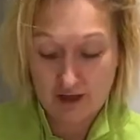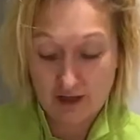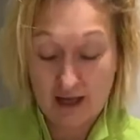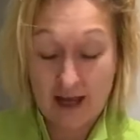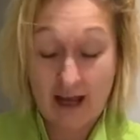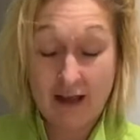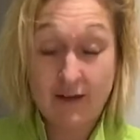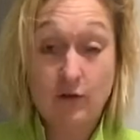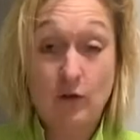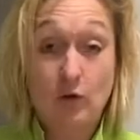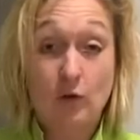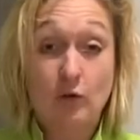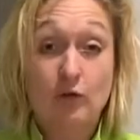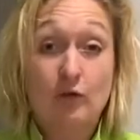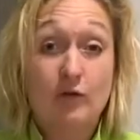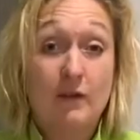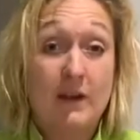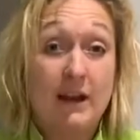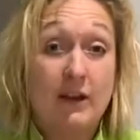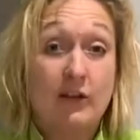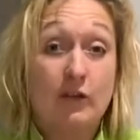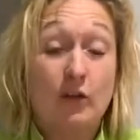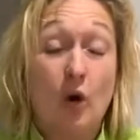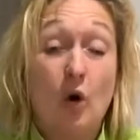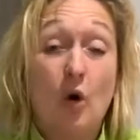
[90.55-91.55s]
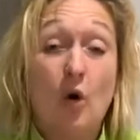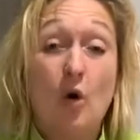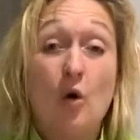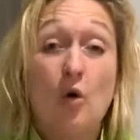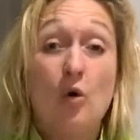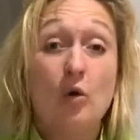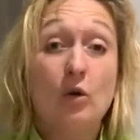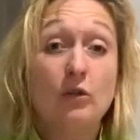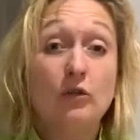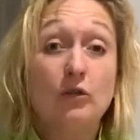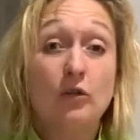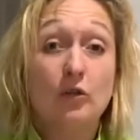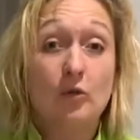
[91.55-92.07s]
And those rings
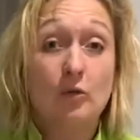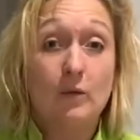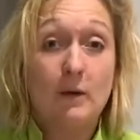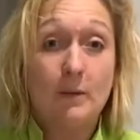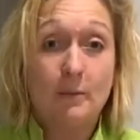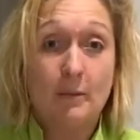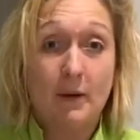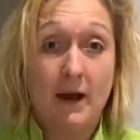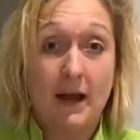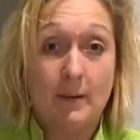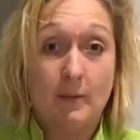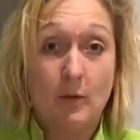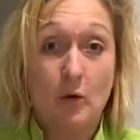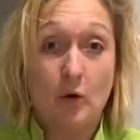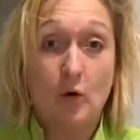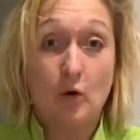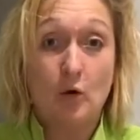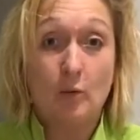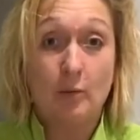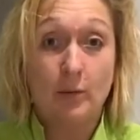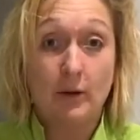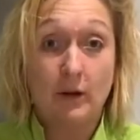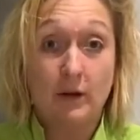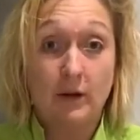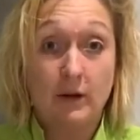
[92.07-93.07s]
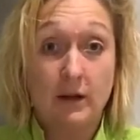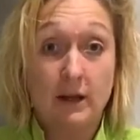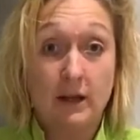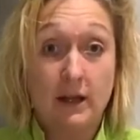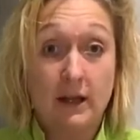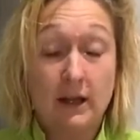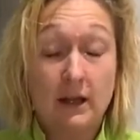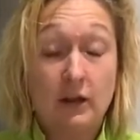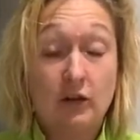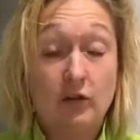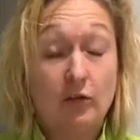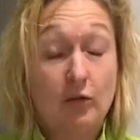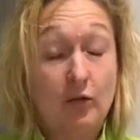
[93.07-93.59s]
hold your windpipe open
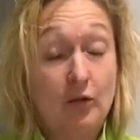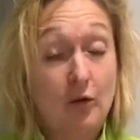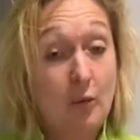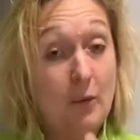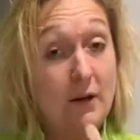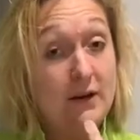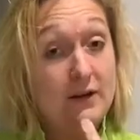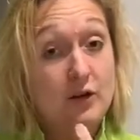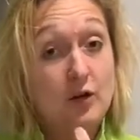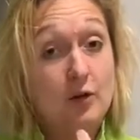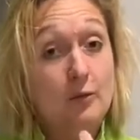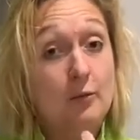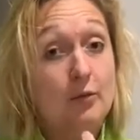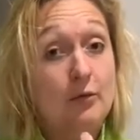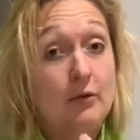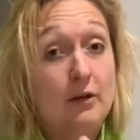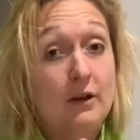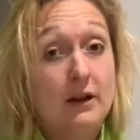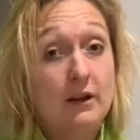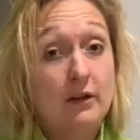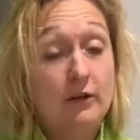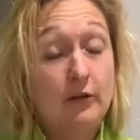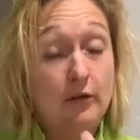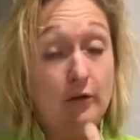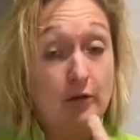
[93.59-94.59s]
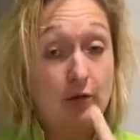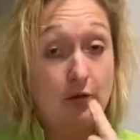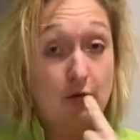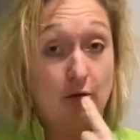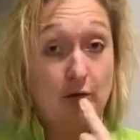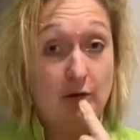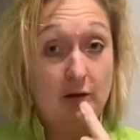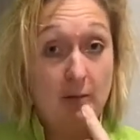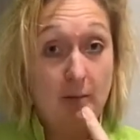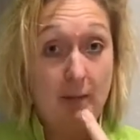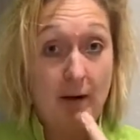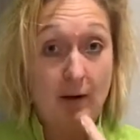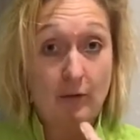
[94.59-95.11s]
so that when you breathe through
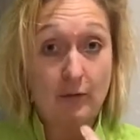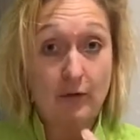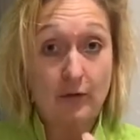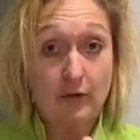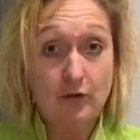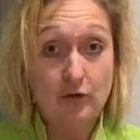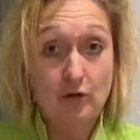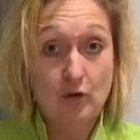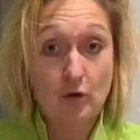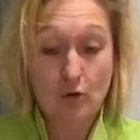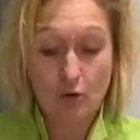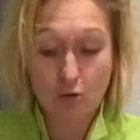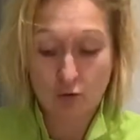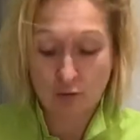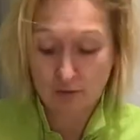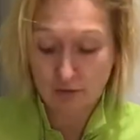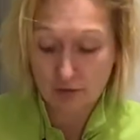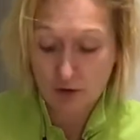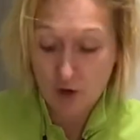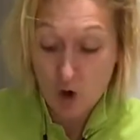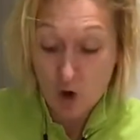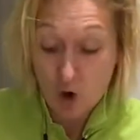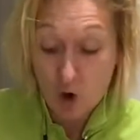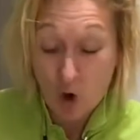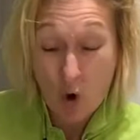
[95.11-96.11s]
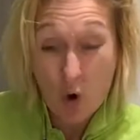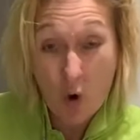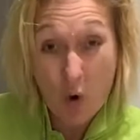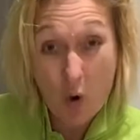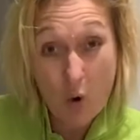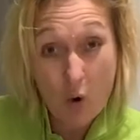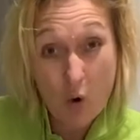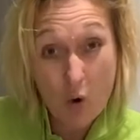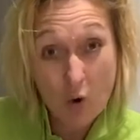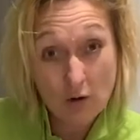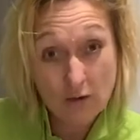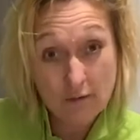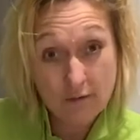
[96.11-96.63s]
your mouth and nose,
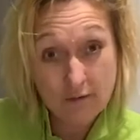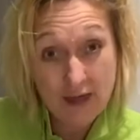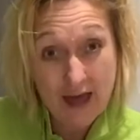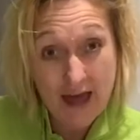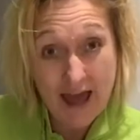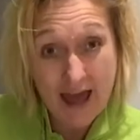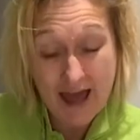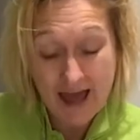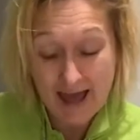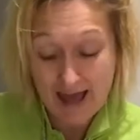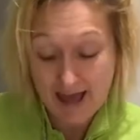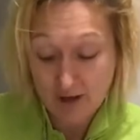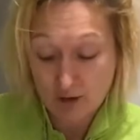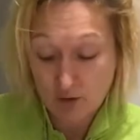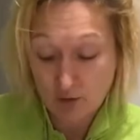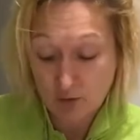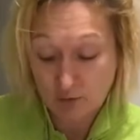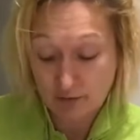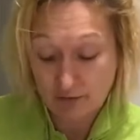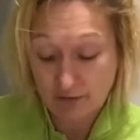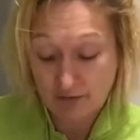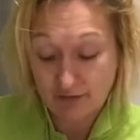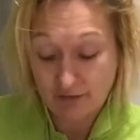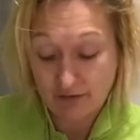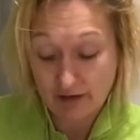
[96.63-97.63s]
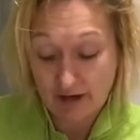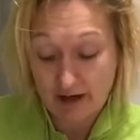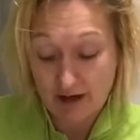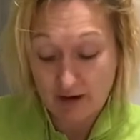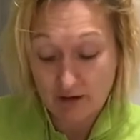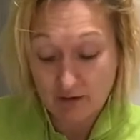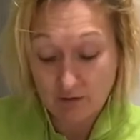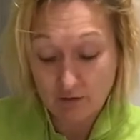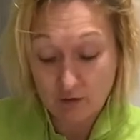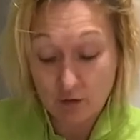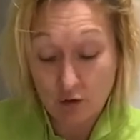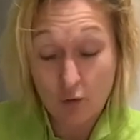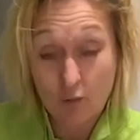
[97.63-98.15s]
all of the air goes
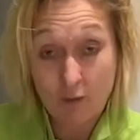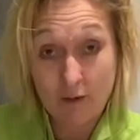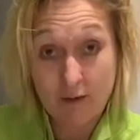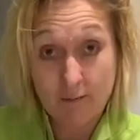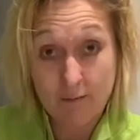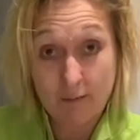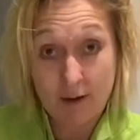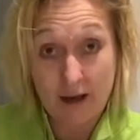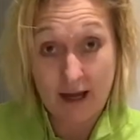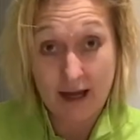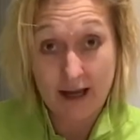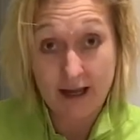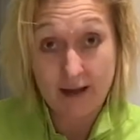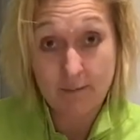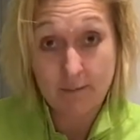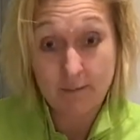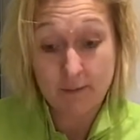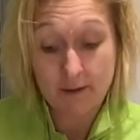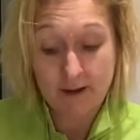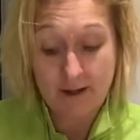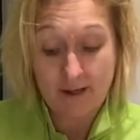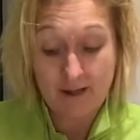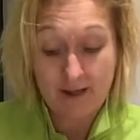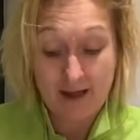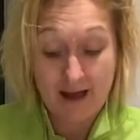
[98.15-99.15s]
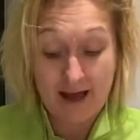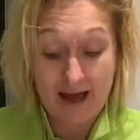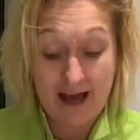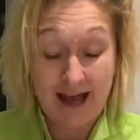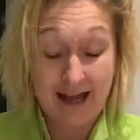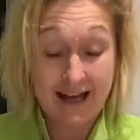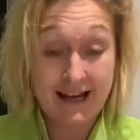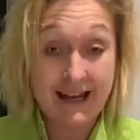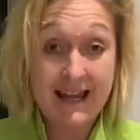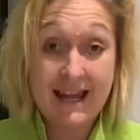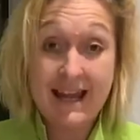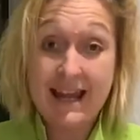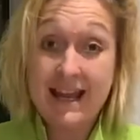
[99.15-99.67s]
down your windpipe
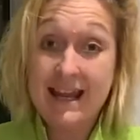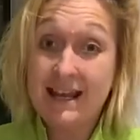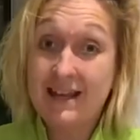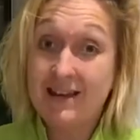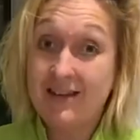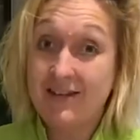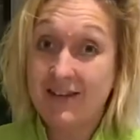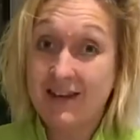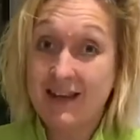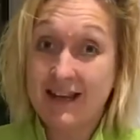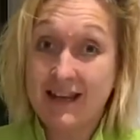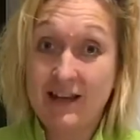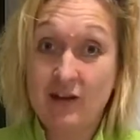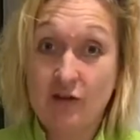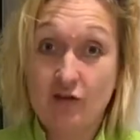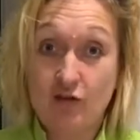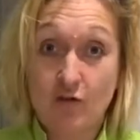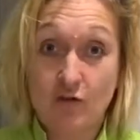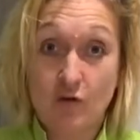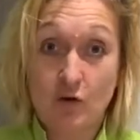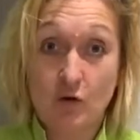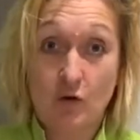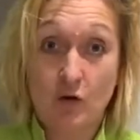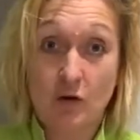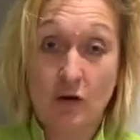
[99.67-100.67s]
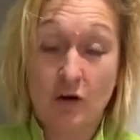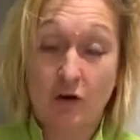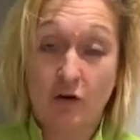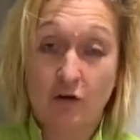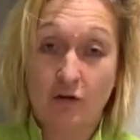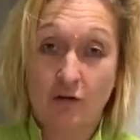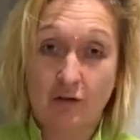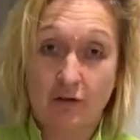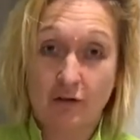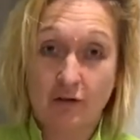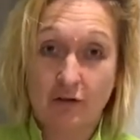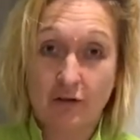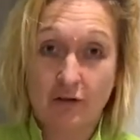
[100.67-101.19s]
and into each of your
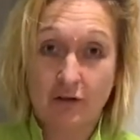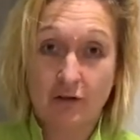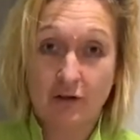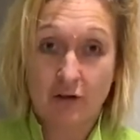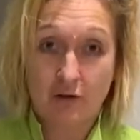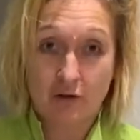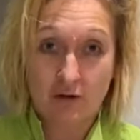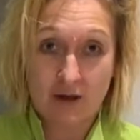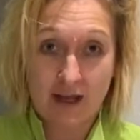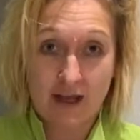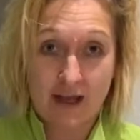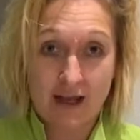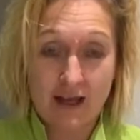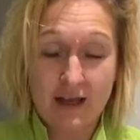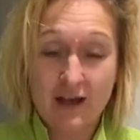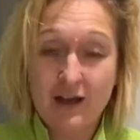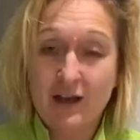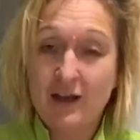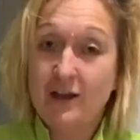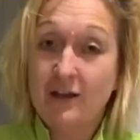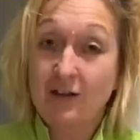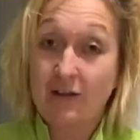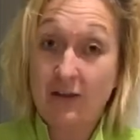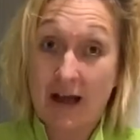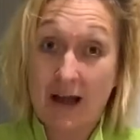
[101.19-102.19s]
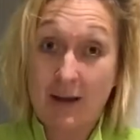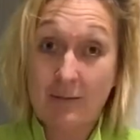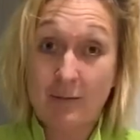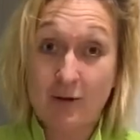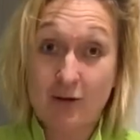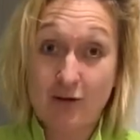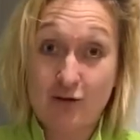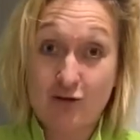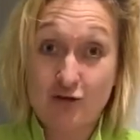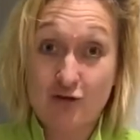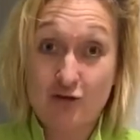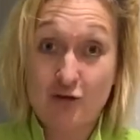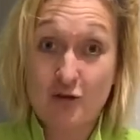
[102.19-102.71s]
lungs, okay? So I'm going
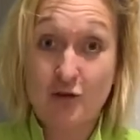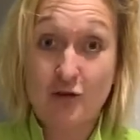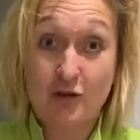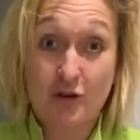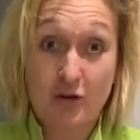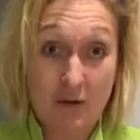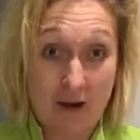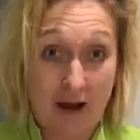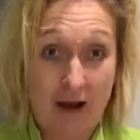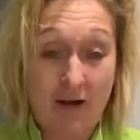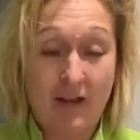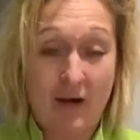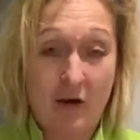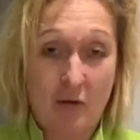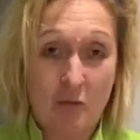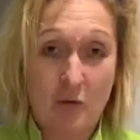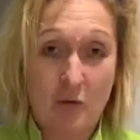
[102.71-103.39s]
to show you how that